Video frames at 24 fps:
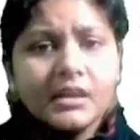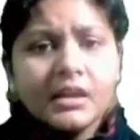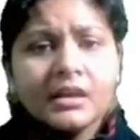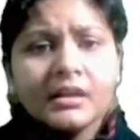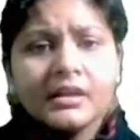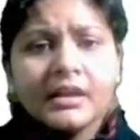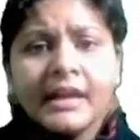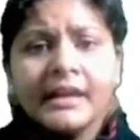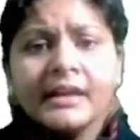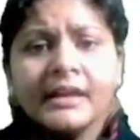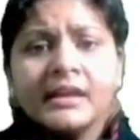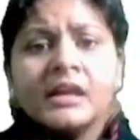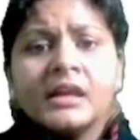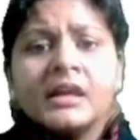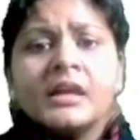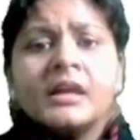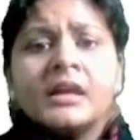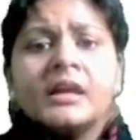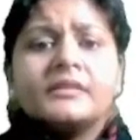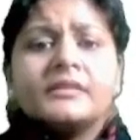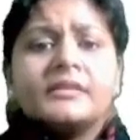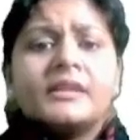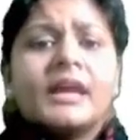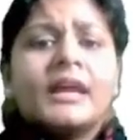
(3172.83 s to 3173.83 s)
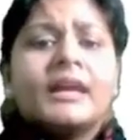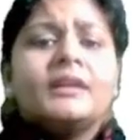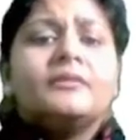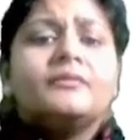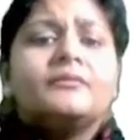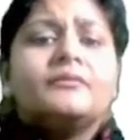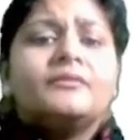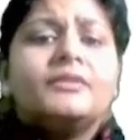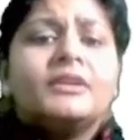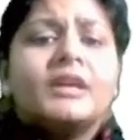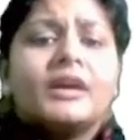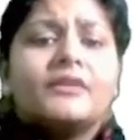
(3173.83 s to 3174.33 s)
right? Then
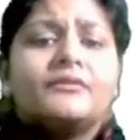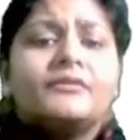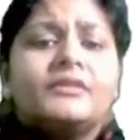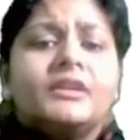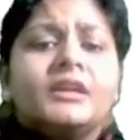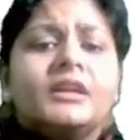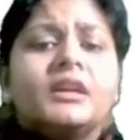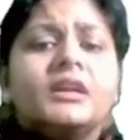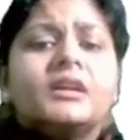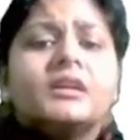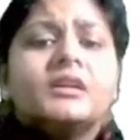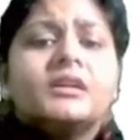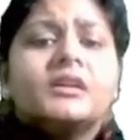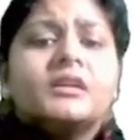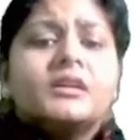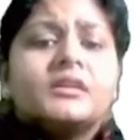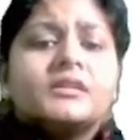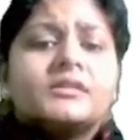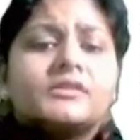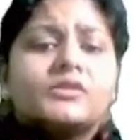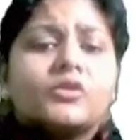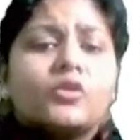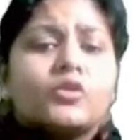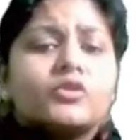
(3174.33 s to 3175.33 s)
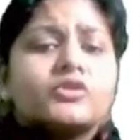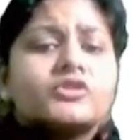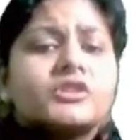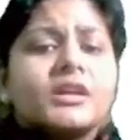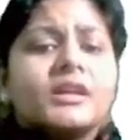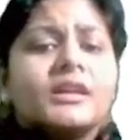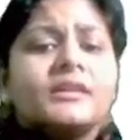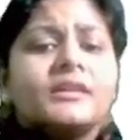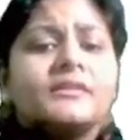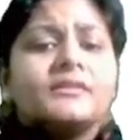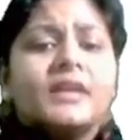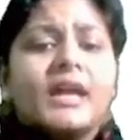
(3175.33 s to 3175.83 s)
we have the
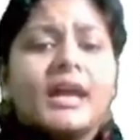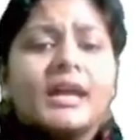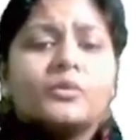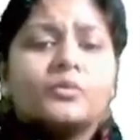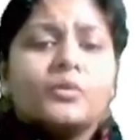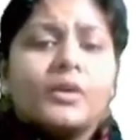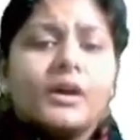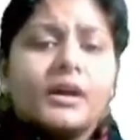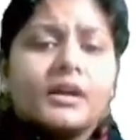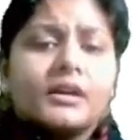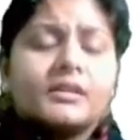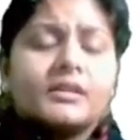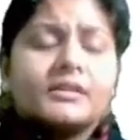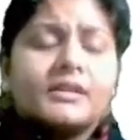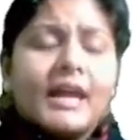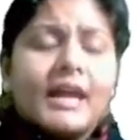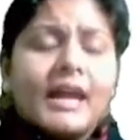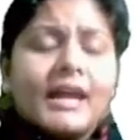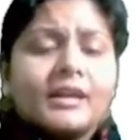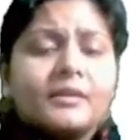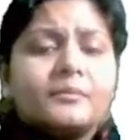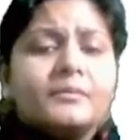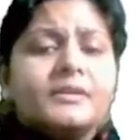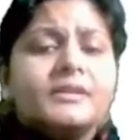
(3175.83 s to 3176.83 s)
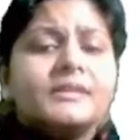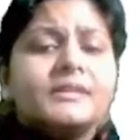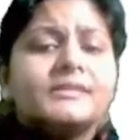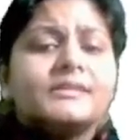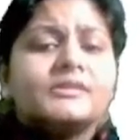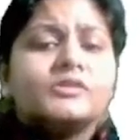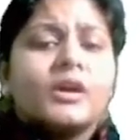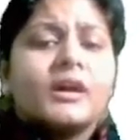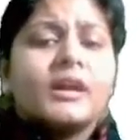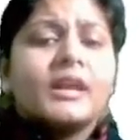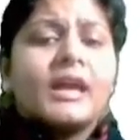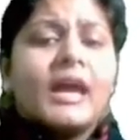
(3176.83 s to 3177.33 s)
social network. That means
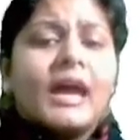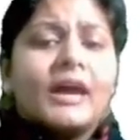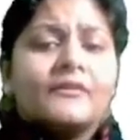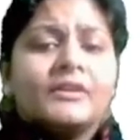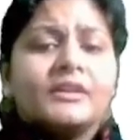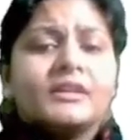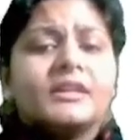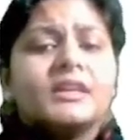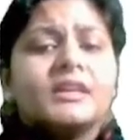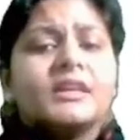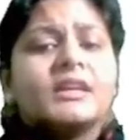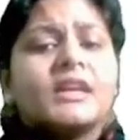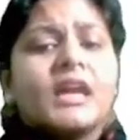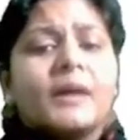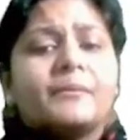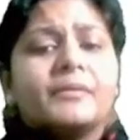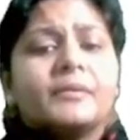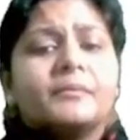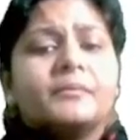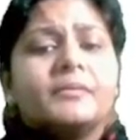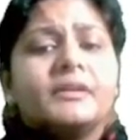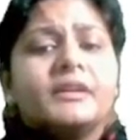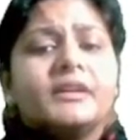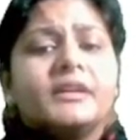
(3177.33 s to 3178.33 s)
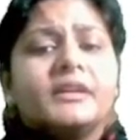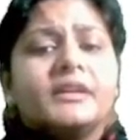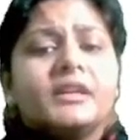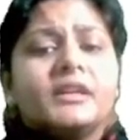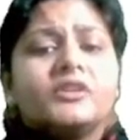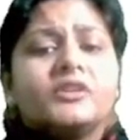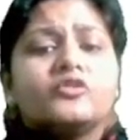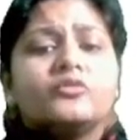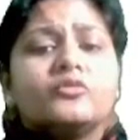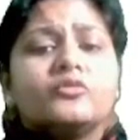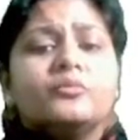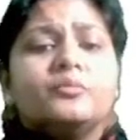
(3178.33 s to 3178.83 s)
you are having the capability
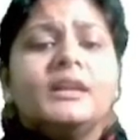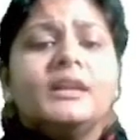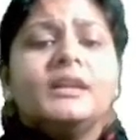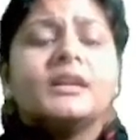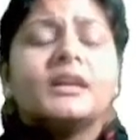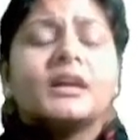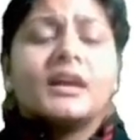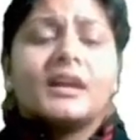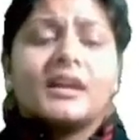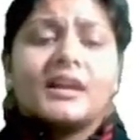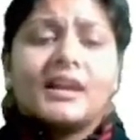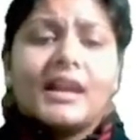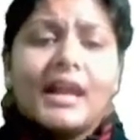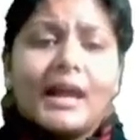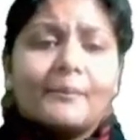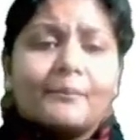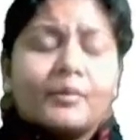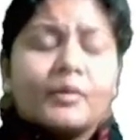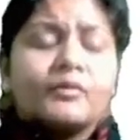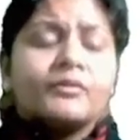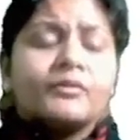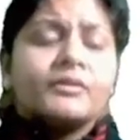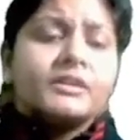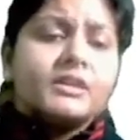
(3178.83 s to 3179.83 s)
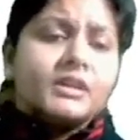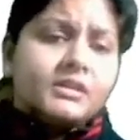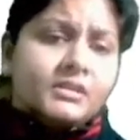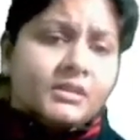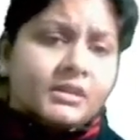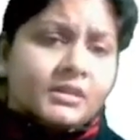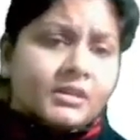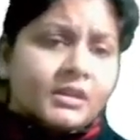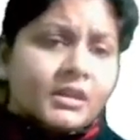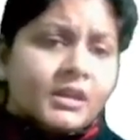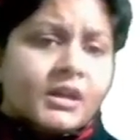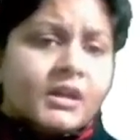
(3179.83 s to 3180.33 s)
to build rapport with
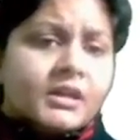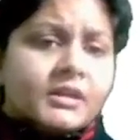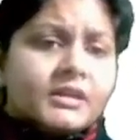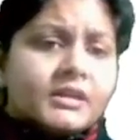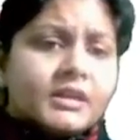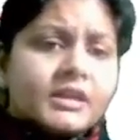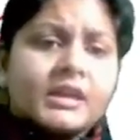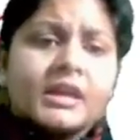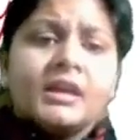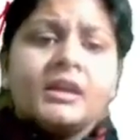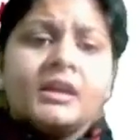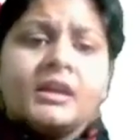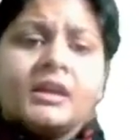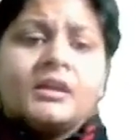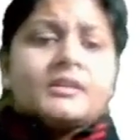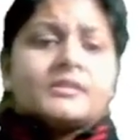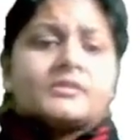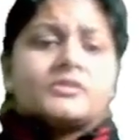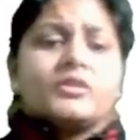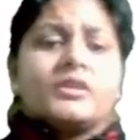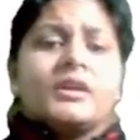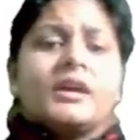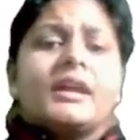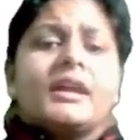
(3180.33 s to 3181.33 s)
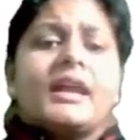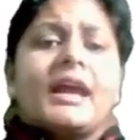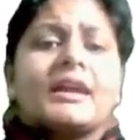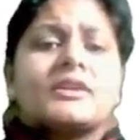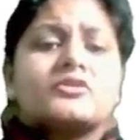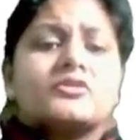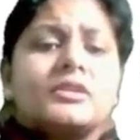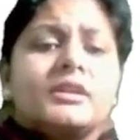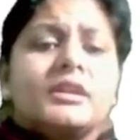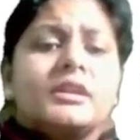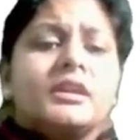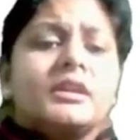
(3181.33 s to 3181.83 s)
others. Okay? So here
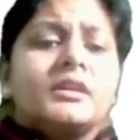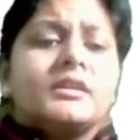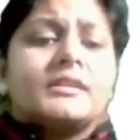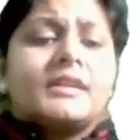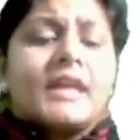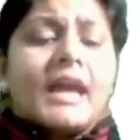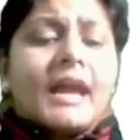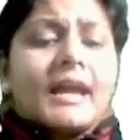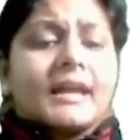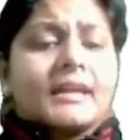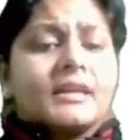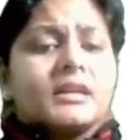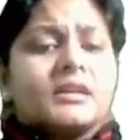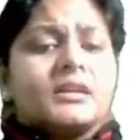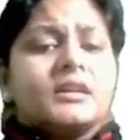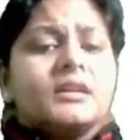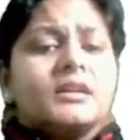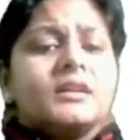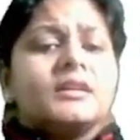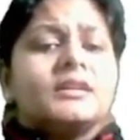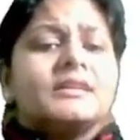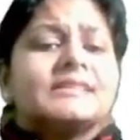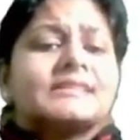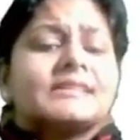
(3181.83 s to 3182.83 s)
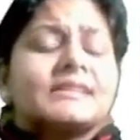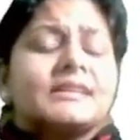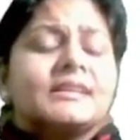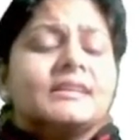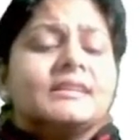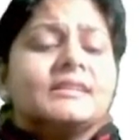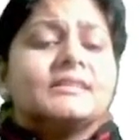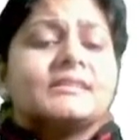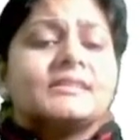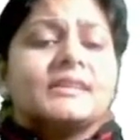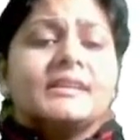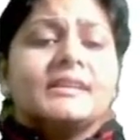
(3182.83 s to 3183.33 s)
actually technical
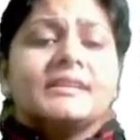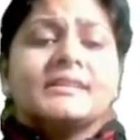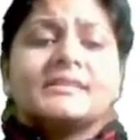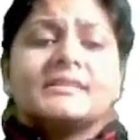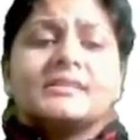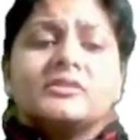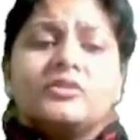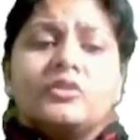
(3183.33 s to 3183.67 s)
skills is